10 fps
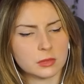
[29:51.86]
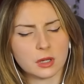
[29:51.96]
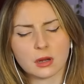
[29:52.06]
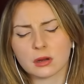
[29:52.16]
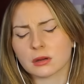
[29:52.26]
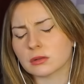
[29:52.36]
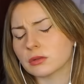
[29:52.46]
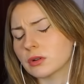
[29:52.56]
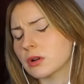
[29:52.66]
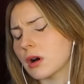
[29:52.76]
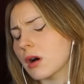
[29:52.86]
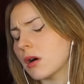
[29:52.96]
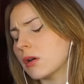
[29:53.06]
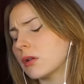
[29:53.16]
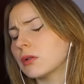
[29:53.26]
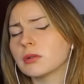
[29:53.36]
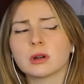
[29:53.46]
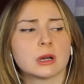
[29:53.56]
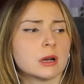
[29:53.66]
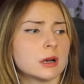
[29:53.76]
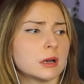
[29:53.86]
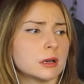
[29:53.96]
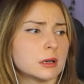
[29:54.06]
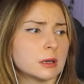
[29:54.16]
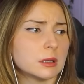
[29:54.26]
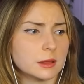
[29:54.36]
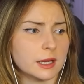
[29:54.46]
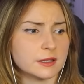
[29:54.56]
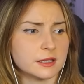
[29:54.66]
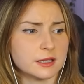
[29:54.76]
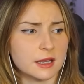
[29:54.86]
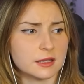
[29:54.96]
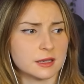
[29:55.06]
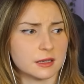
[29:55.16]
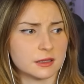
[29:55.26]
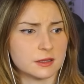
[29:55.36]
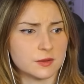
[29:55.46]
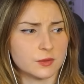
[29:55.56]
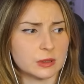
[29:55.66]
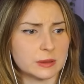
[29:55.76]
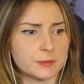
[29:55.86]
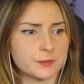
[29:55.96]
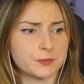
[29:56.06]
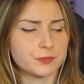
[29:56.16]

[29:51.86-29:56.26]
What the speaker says: Oh no. That's a death sentence for him.